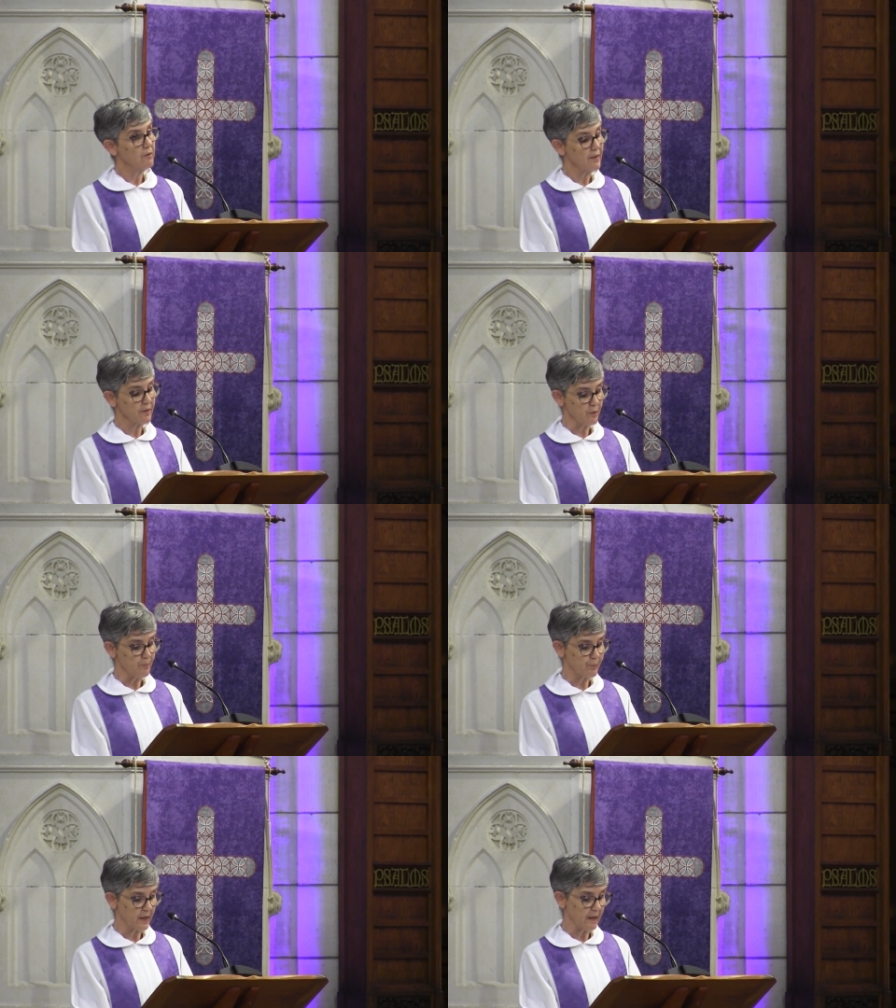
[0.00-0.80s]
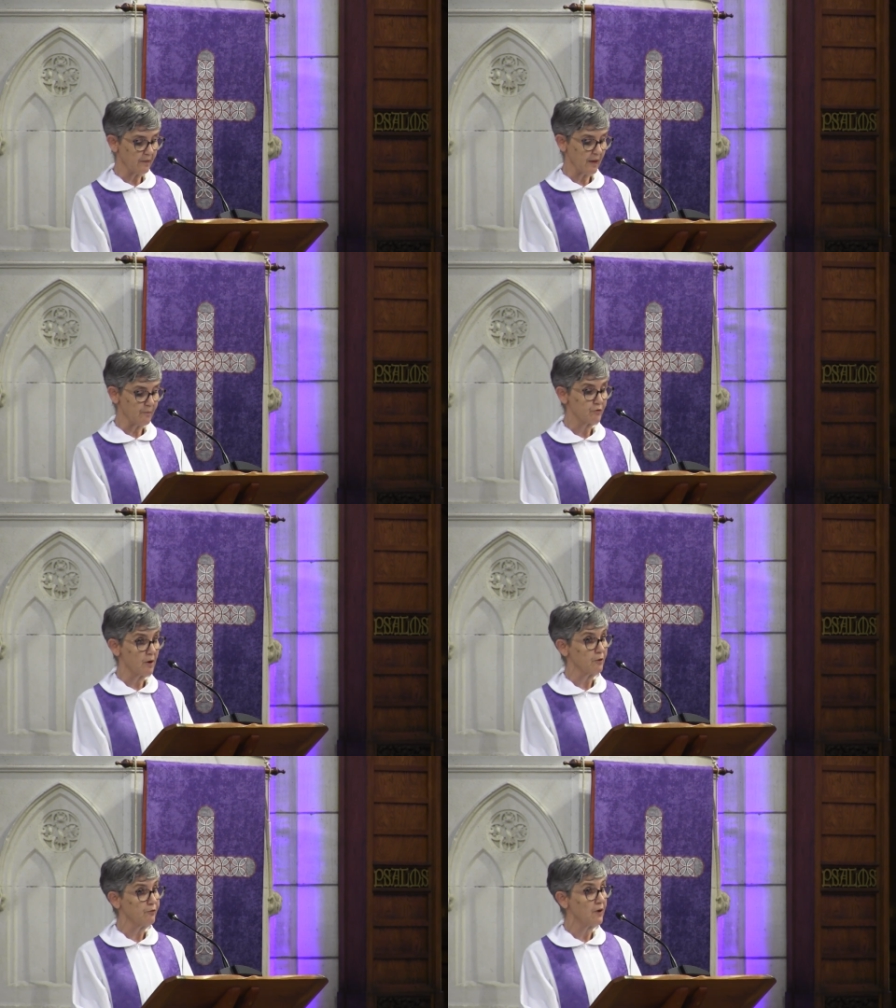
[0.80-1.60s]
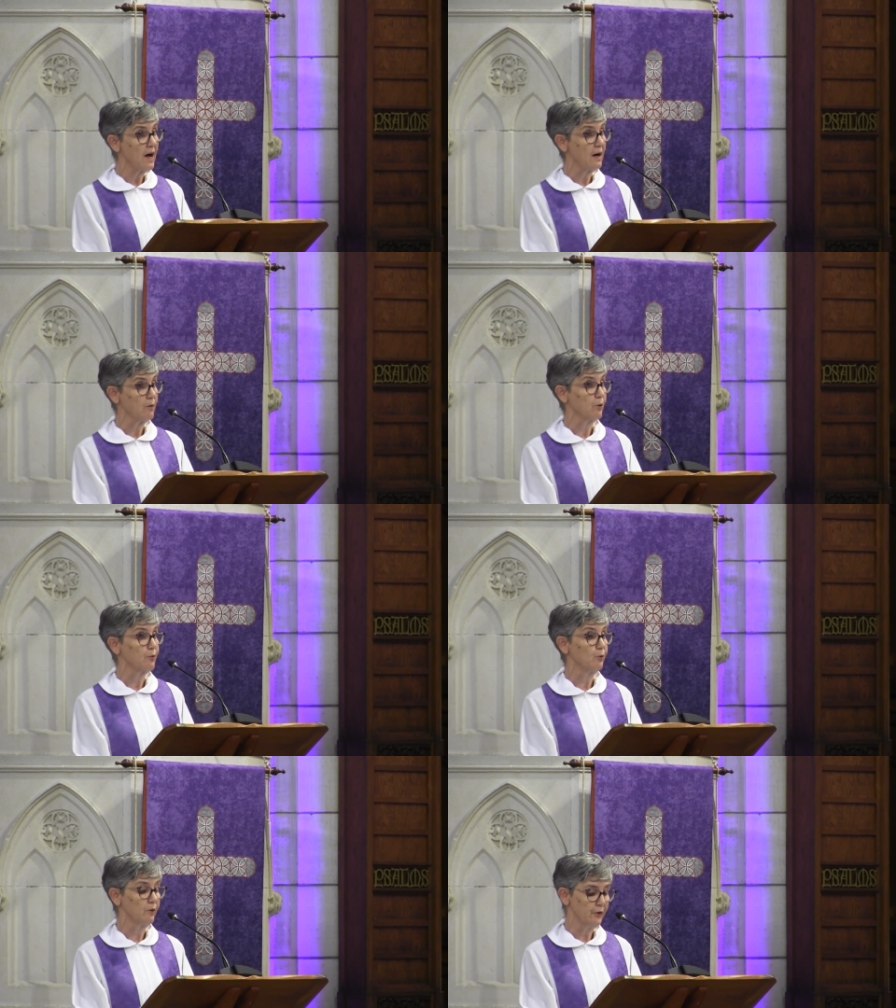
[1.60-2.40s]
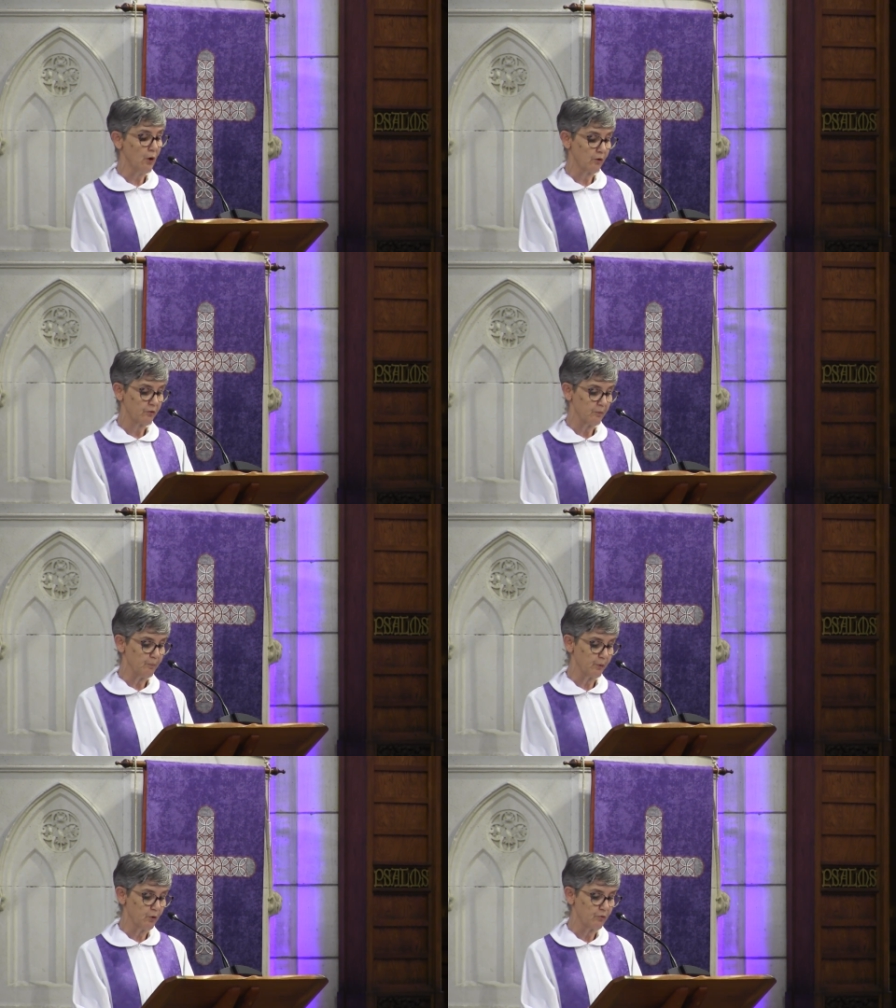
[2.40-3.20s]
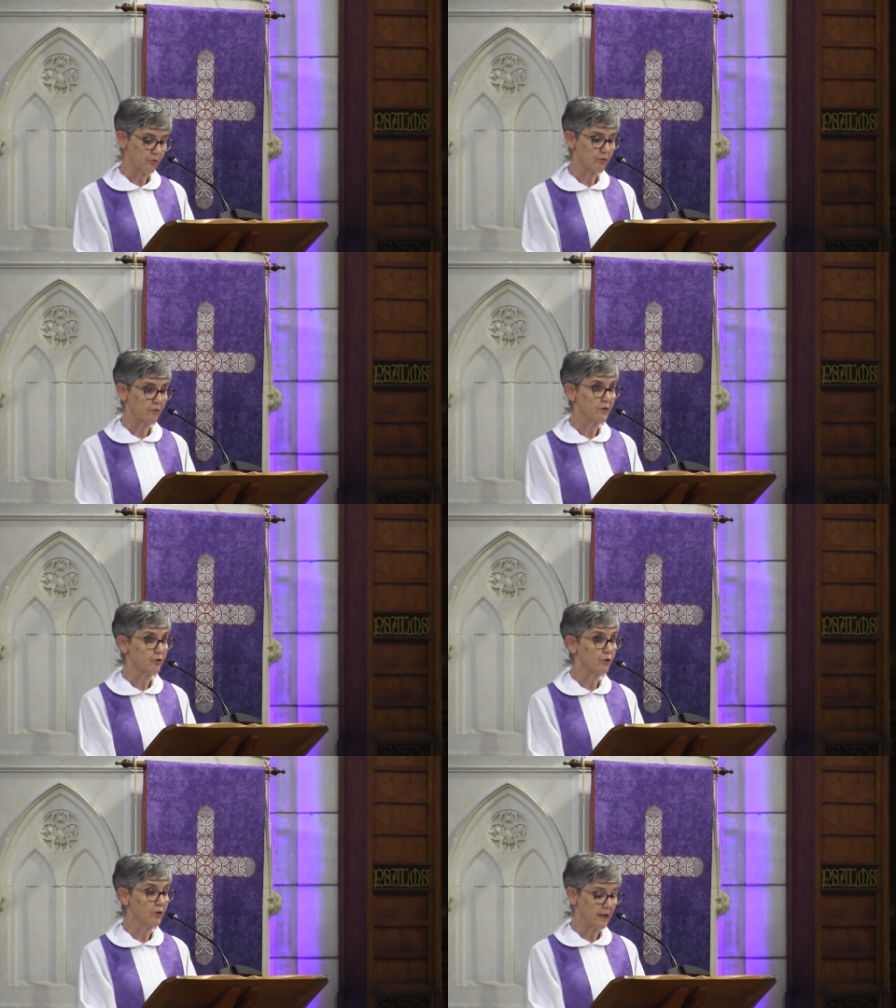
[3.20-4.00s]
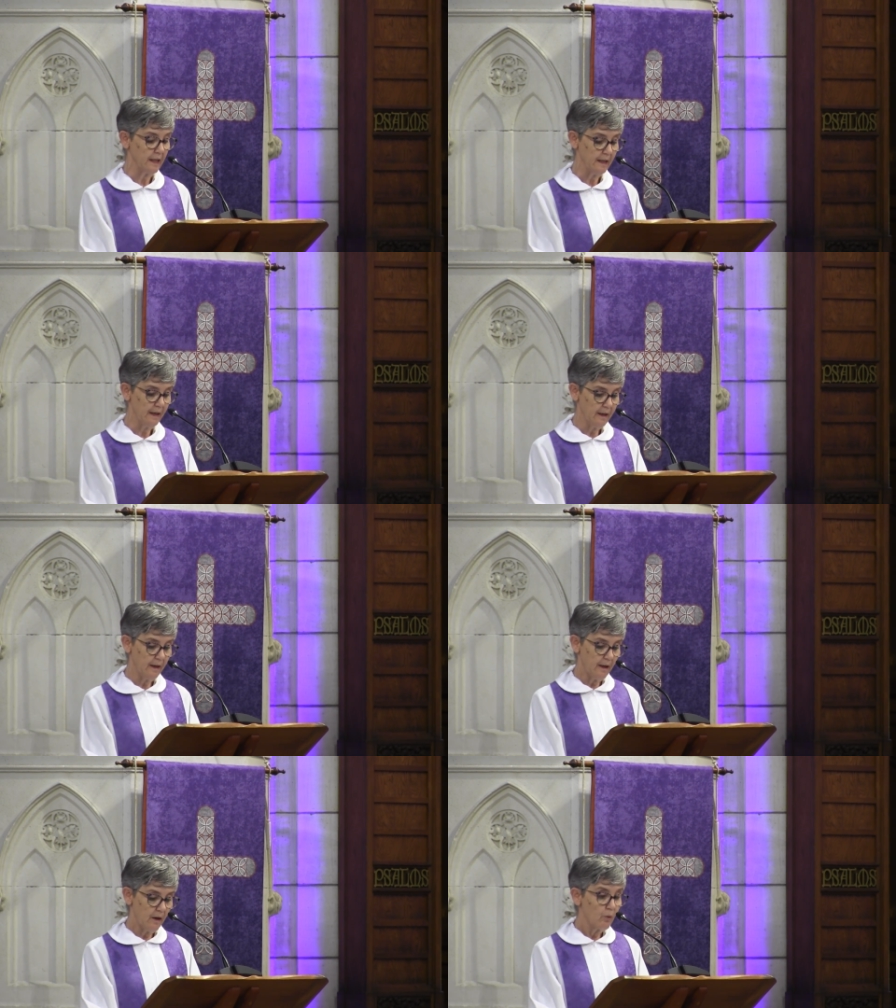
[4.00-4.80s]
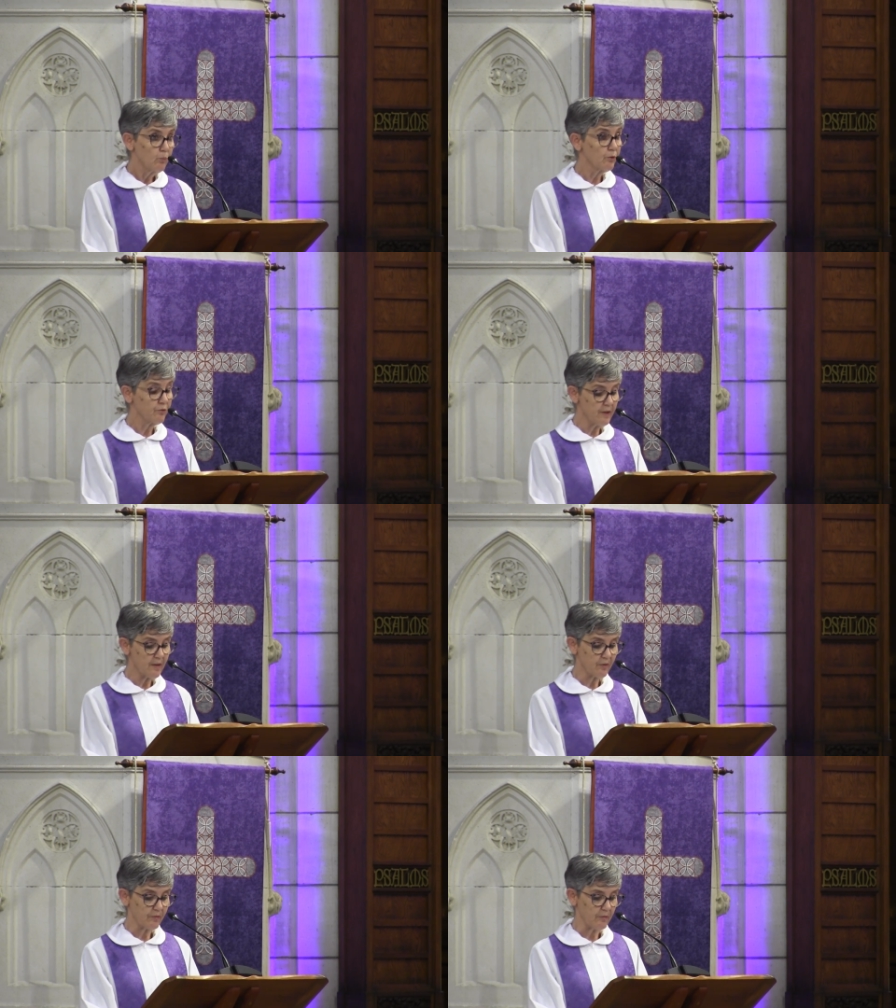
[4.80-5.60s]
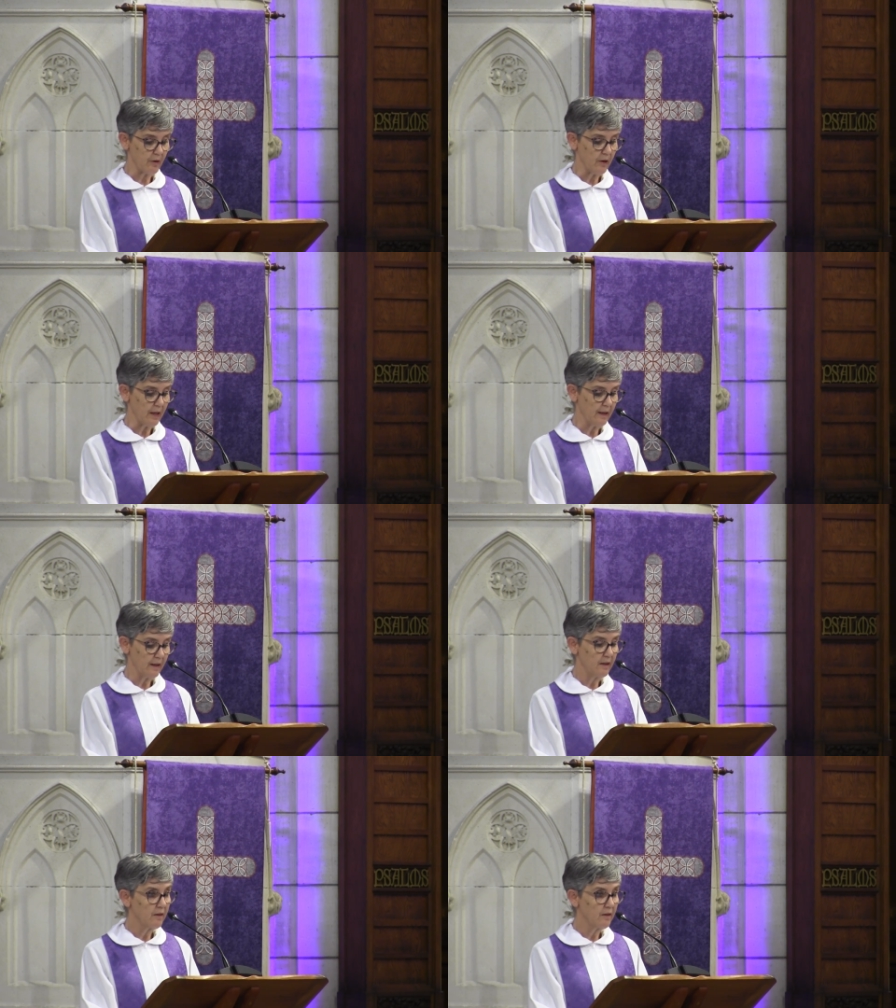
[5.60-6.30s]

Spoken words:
rather than bringing them from afar with all the knocks and bruises of the journey, was necessary.